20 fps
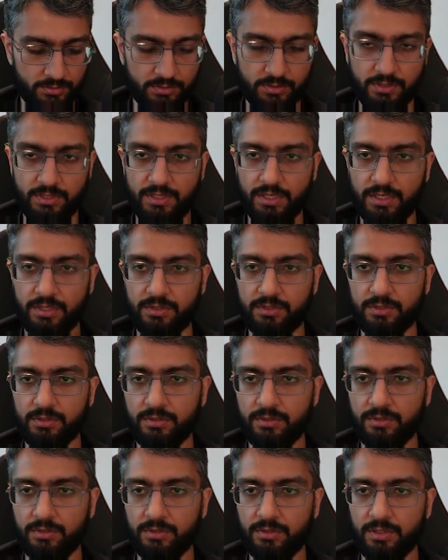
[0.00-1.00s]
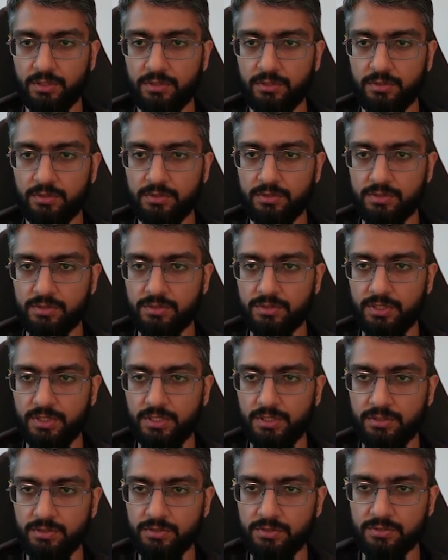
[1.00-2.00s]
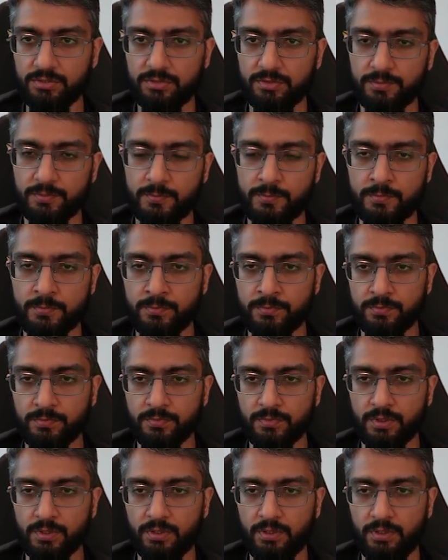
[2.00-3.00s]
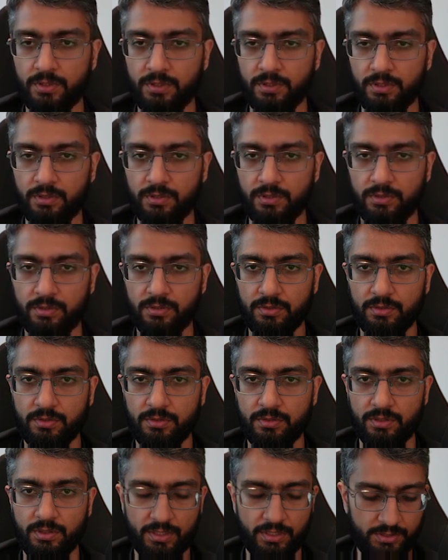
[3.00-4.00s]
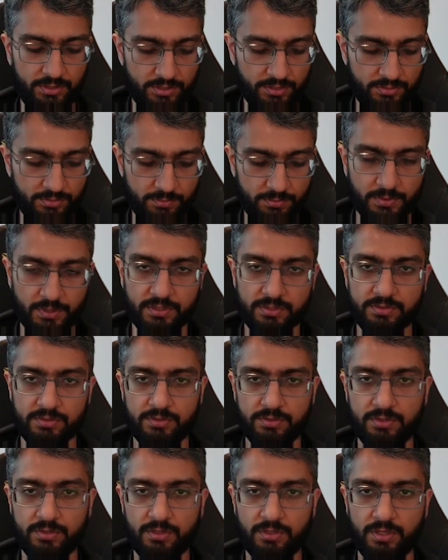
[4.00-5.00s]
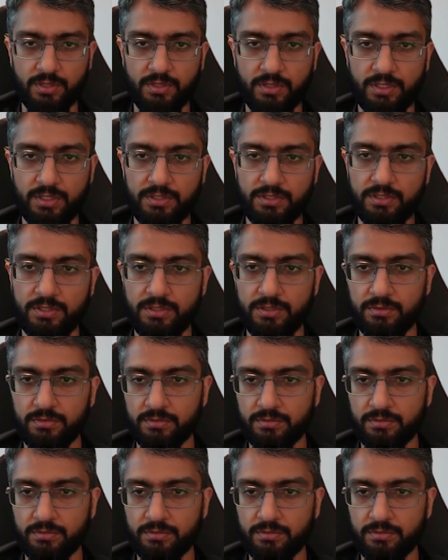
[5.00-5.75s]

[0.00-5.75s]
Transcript: get run status. I need to pass the run ID,